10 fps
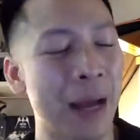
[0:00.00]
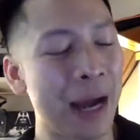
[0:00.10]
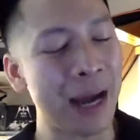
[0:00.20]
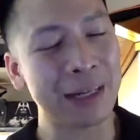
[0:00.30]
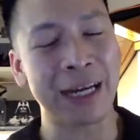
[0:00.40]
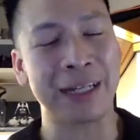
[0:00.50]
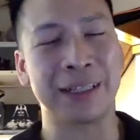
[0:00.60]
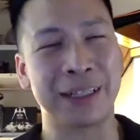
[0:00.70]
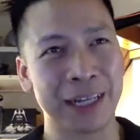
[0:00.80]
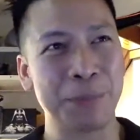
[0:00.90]
I got
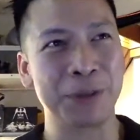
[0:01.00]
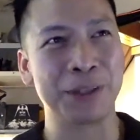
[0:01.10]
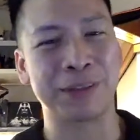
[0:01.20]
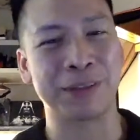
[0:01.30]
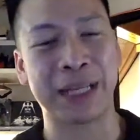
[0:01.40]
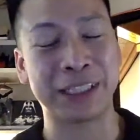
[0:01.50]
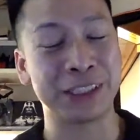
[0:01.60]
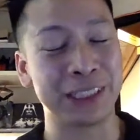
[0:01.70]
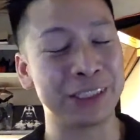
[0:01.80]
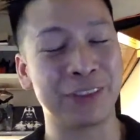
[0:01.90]
a couple of them. That
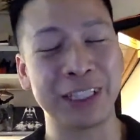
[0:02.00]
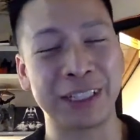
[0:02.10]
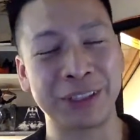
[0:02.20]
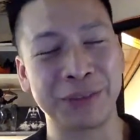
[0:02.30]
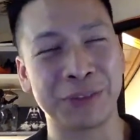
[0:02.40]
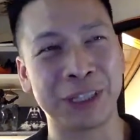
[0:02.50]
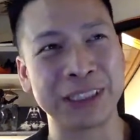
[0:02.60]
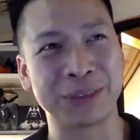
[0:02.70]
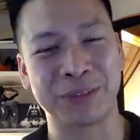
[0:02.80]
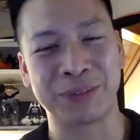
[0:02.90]
it's funny that you raised
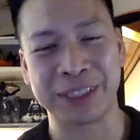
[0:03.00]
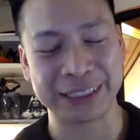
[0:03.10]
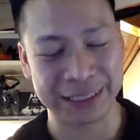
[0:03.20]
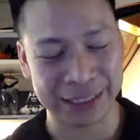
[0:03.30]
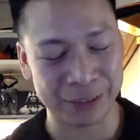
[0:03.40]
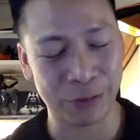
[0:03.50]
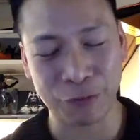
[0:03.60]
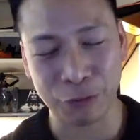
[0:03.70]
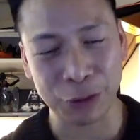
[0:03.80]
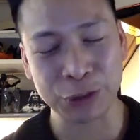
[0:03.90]
this one because the
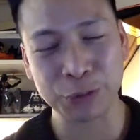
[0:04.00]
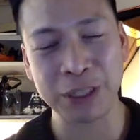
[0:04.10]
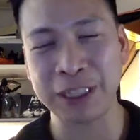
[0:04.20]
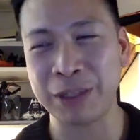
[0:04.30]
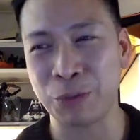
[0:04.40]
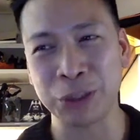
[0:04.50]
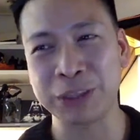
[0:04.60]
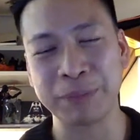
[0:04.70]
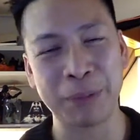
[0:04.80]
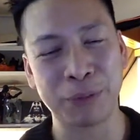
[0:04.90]
first one it wouldn't have
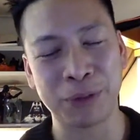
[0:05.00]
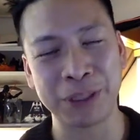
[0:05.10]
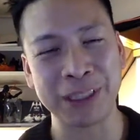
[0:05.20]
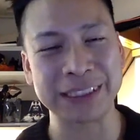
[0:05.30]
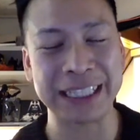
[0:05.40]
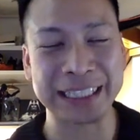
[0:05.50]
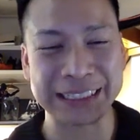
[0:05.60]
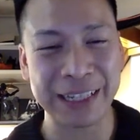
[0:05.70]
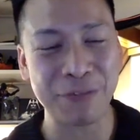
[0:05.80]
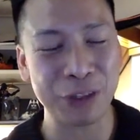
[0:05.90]
been my priority list,
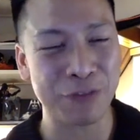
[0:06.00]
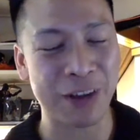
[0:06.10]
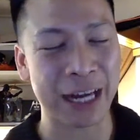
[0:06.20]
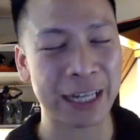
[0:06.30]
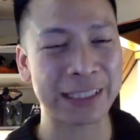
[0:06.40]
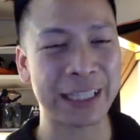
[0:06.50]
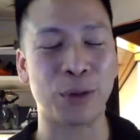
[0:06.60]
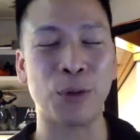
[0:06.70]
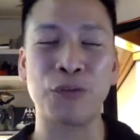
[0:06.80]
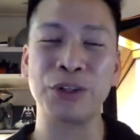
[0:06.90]
except for the fact that
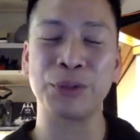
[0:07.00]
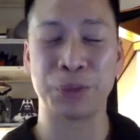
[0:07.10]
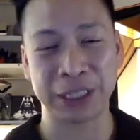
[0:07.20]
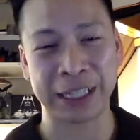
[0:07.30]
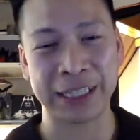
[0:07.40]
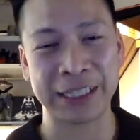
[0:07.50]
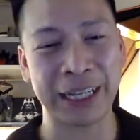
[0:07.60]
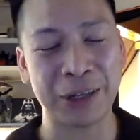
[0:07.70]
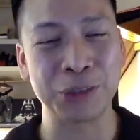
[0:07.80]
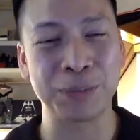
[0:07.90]
over the weekend I
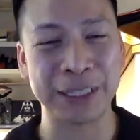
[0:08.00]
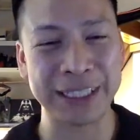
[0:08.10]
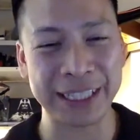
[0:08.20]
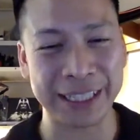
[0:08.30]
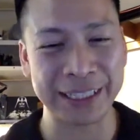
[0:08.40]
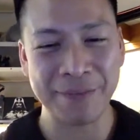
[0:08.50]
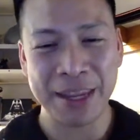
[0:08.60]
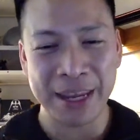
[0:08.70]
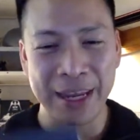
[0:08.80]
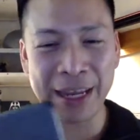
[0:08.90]
was with my kid,
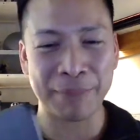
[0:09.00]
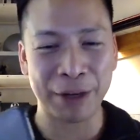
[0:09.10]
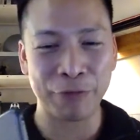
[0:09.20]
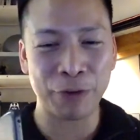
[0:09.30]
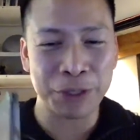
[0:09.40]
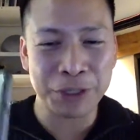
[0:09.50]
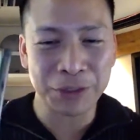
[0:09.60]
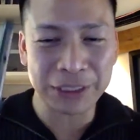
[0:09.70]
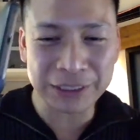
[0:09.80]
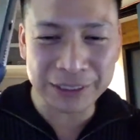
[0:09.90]
and my phone. You know
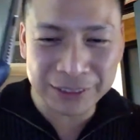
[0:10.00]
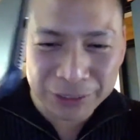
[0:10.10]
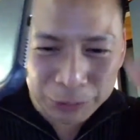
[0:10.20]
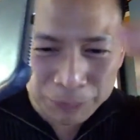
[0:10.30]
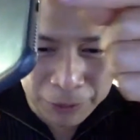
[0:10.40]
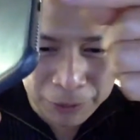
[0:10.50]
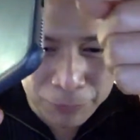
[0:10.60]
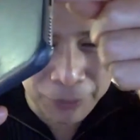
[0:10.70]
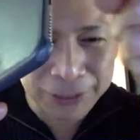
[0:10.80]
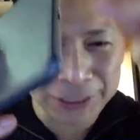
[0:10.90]
these little stupid little
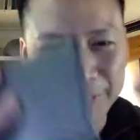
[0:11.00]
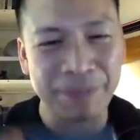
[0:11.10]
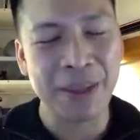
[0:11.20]
ports.